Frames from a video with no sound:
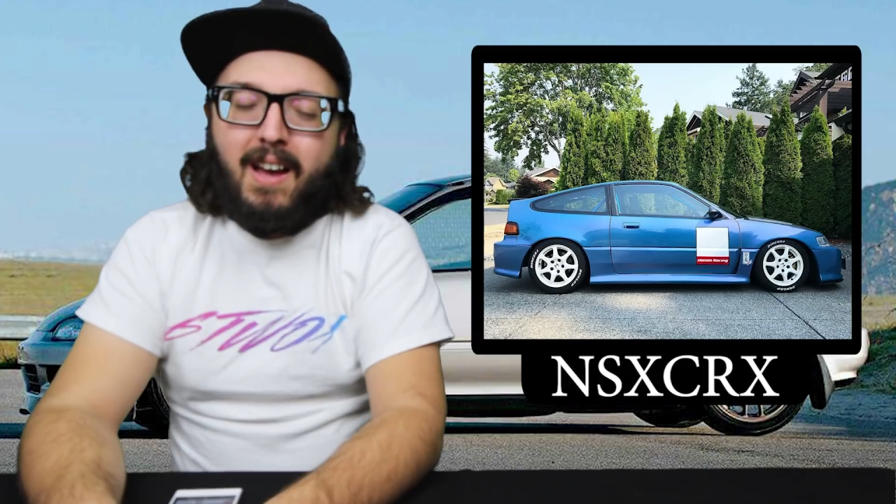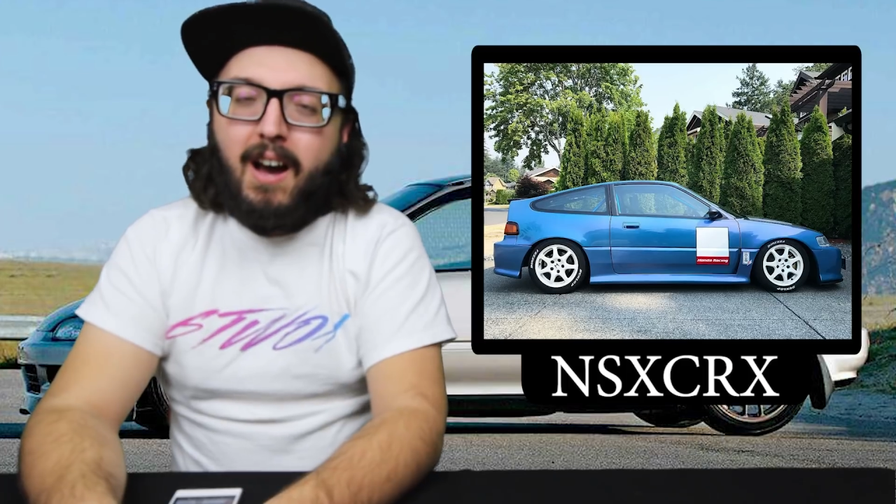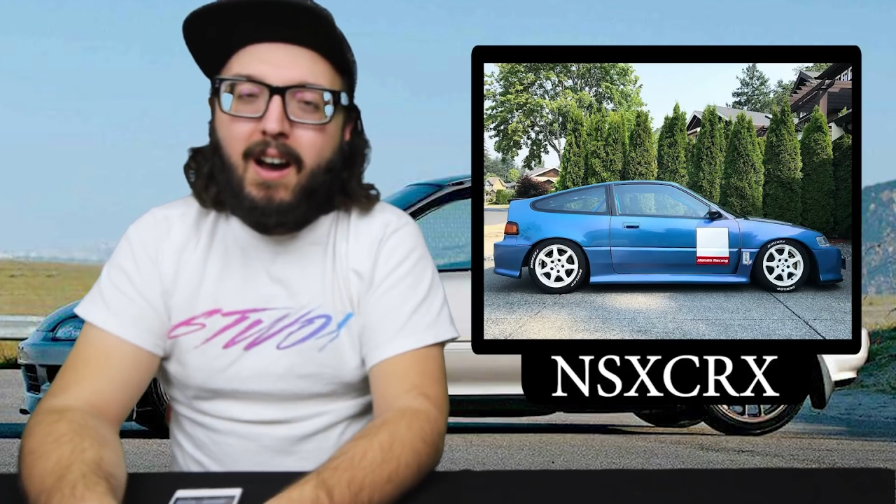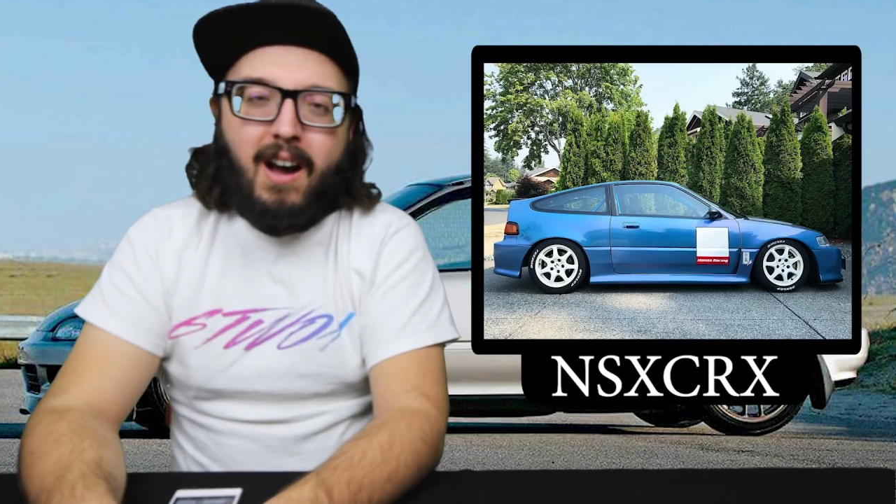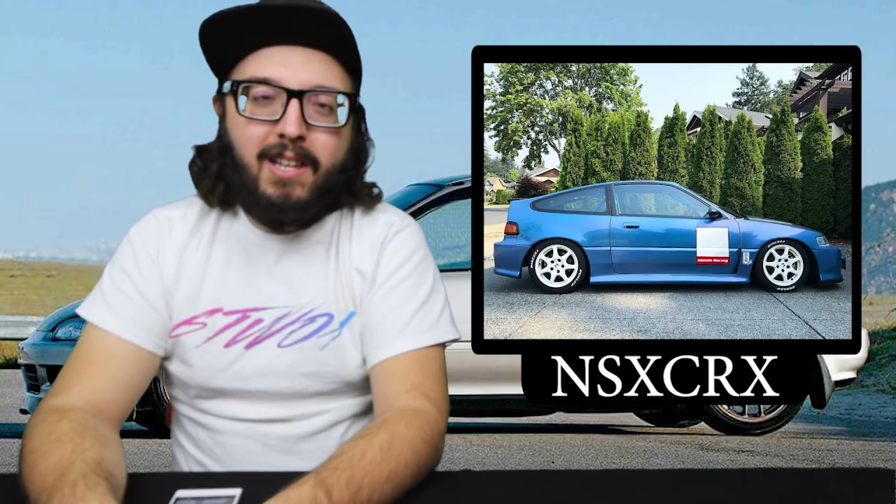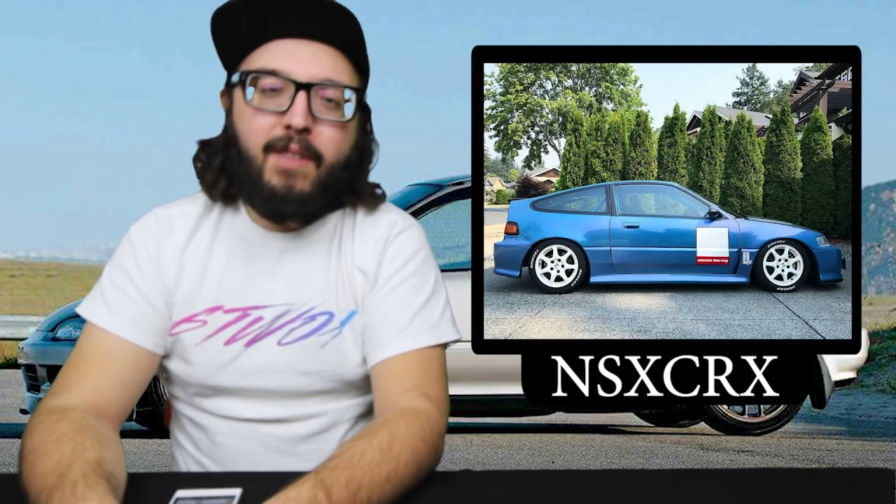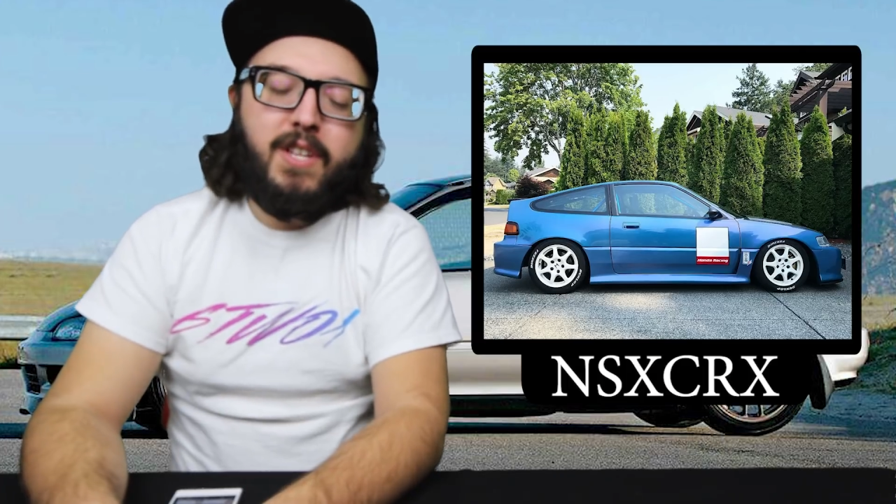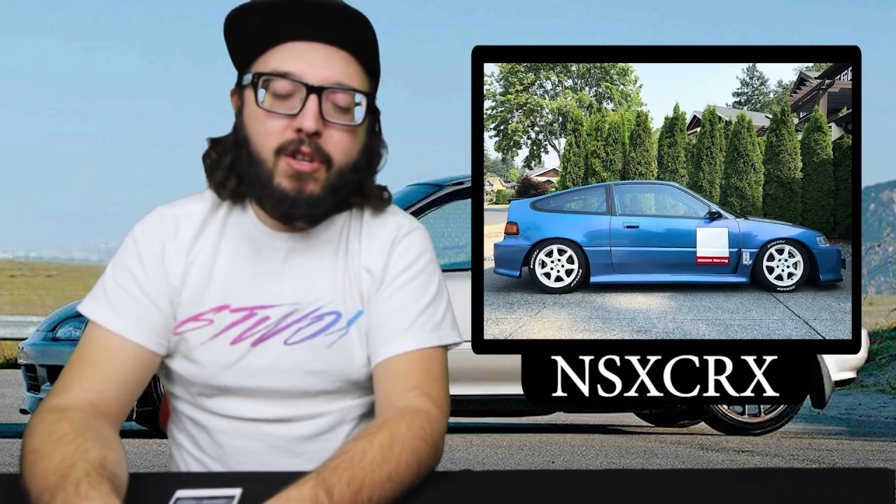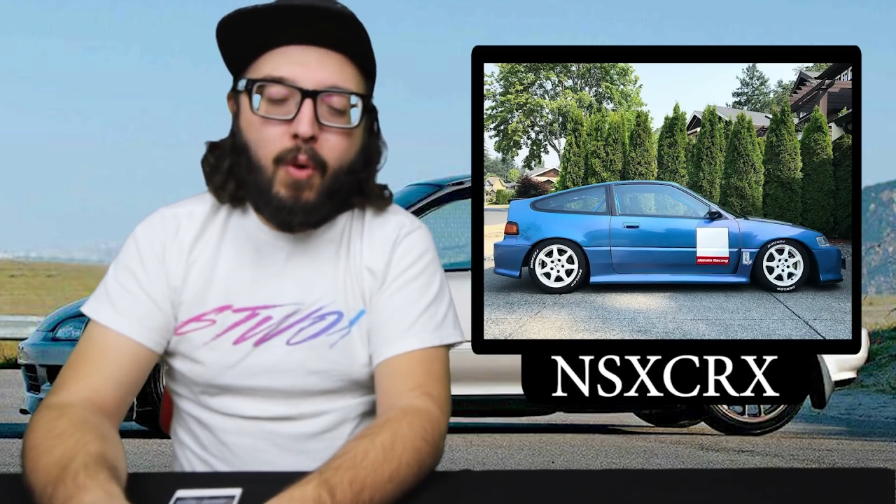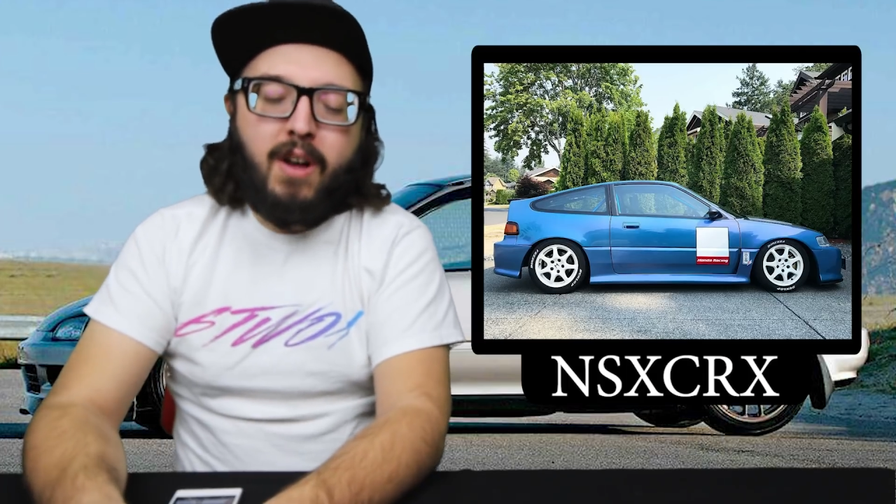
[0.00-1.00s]
I love
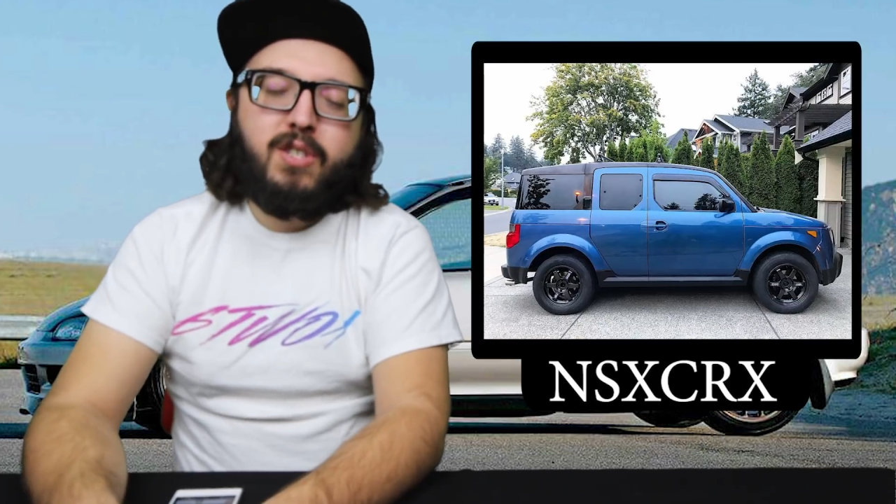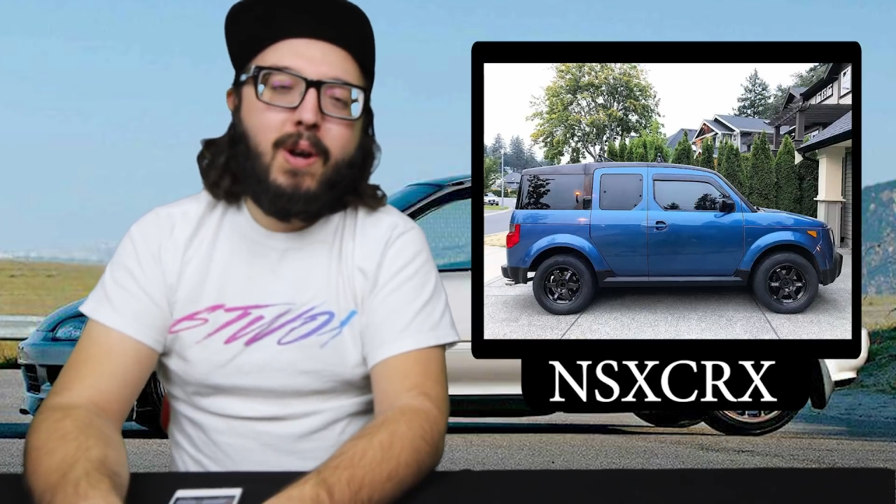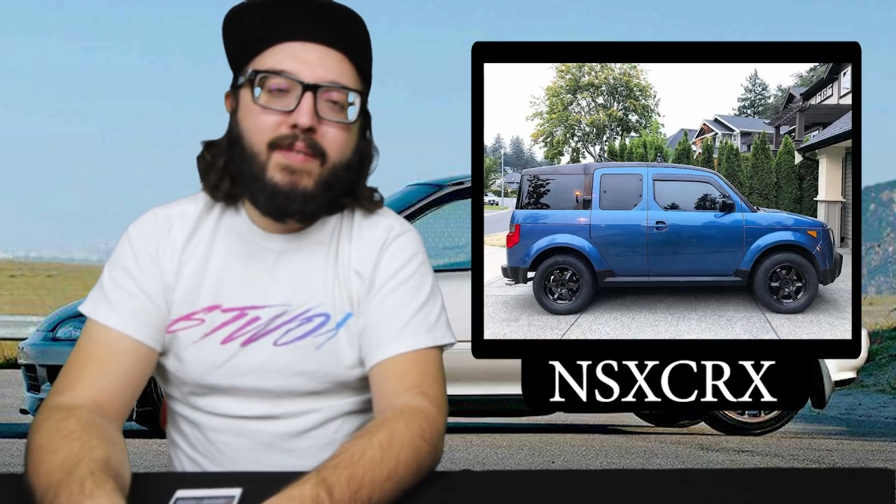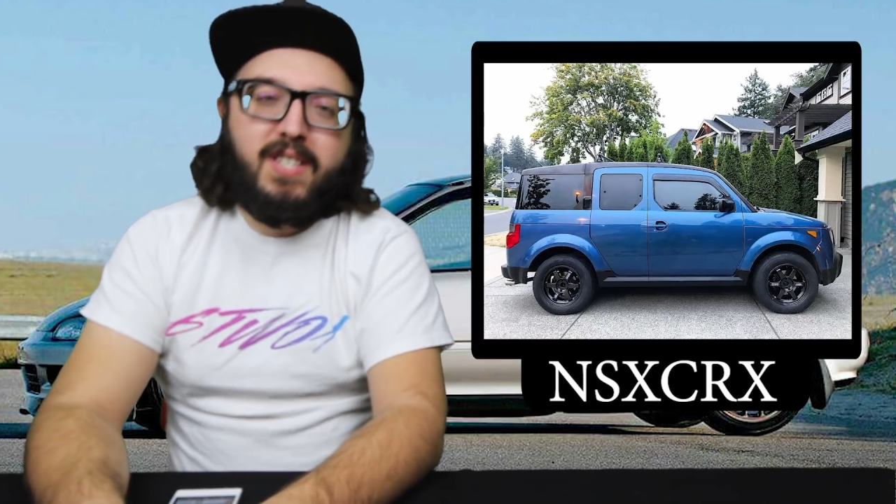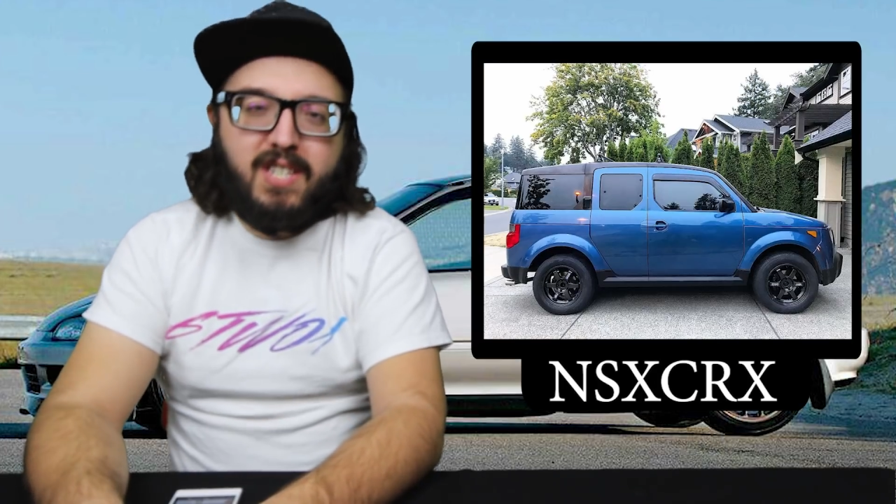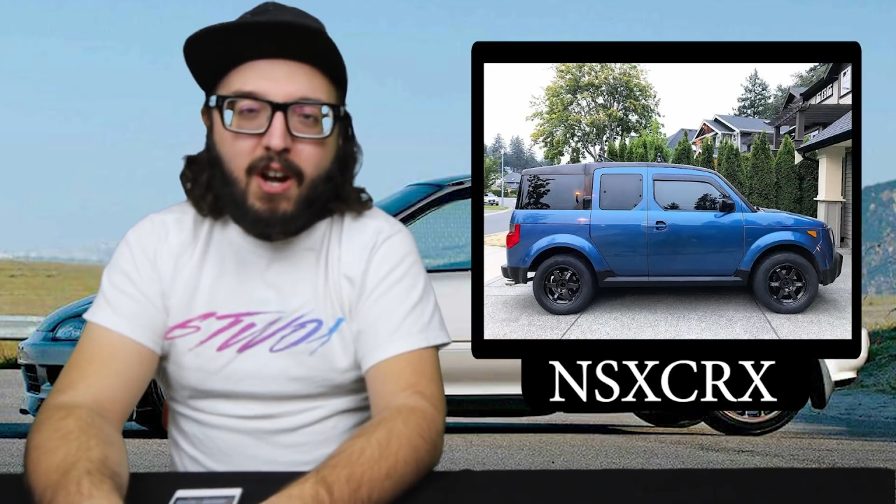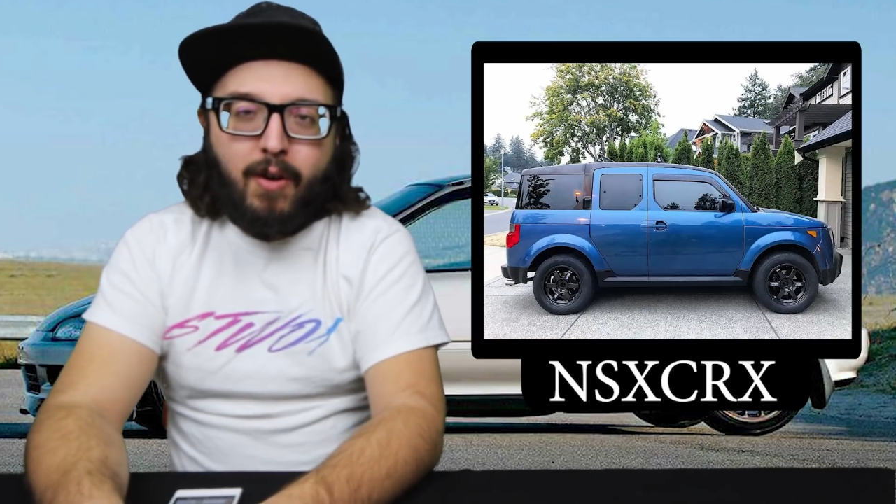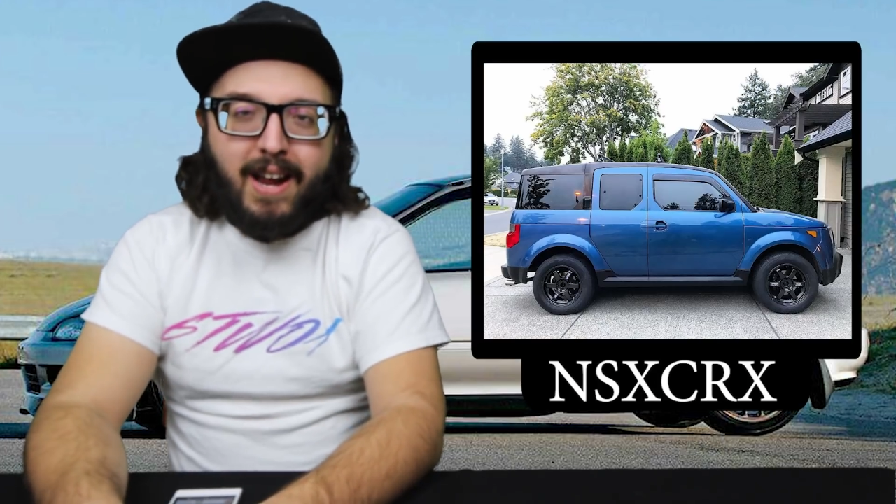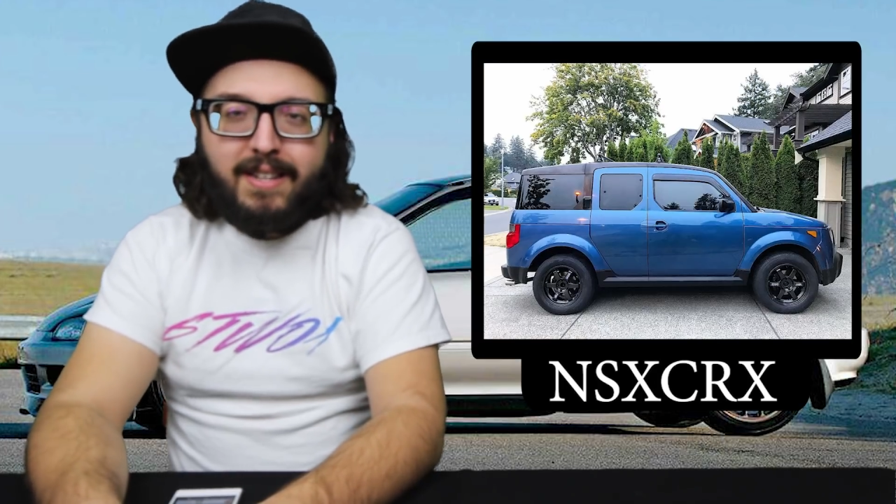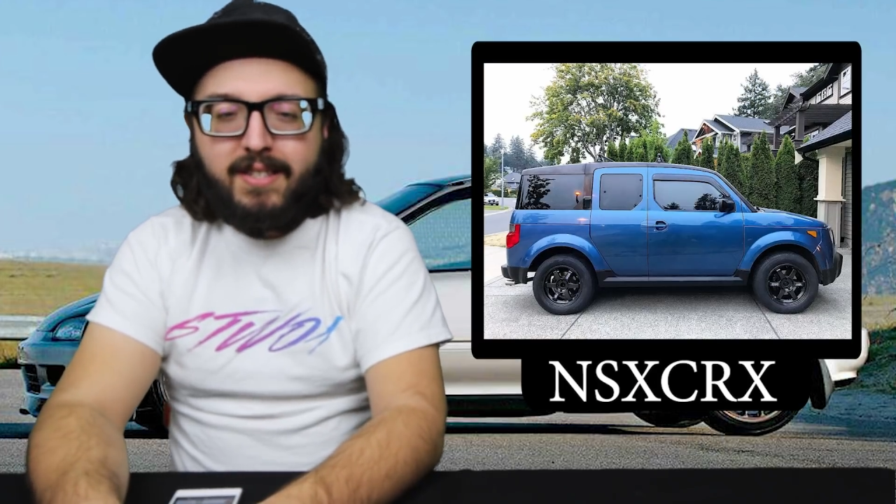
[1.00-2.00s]
that you also have a
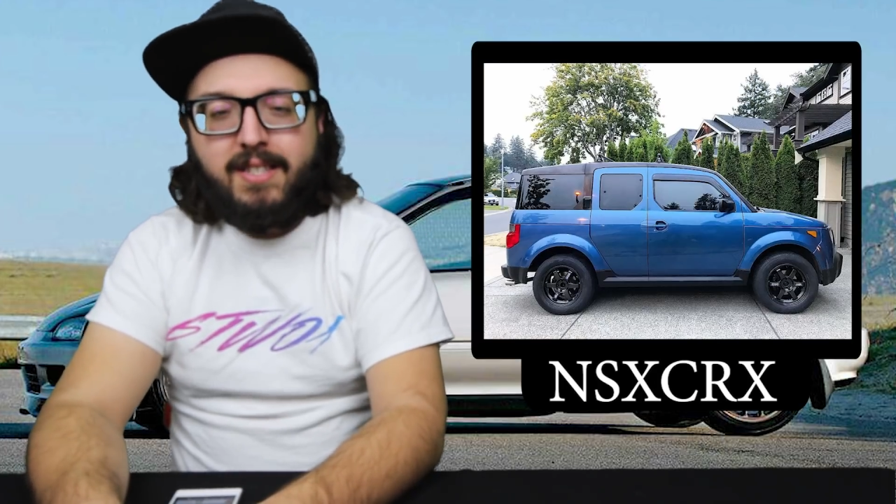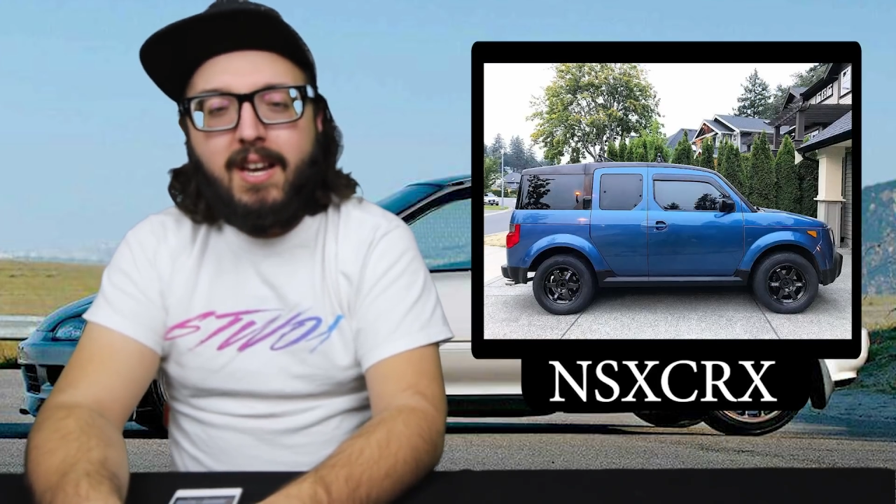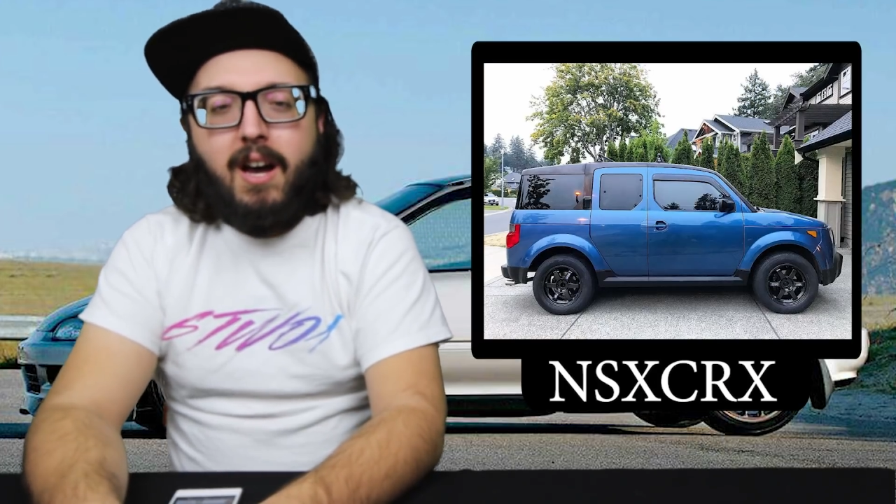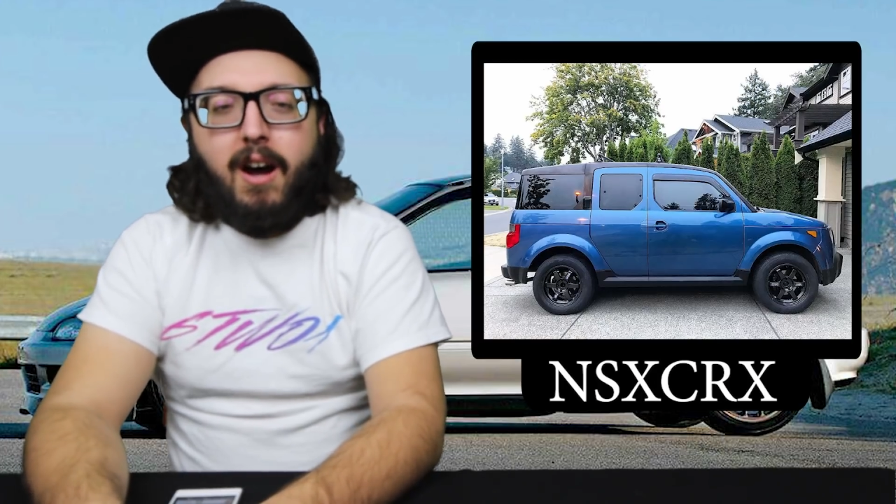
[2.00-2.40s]
CRX.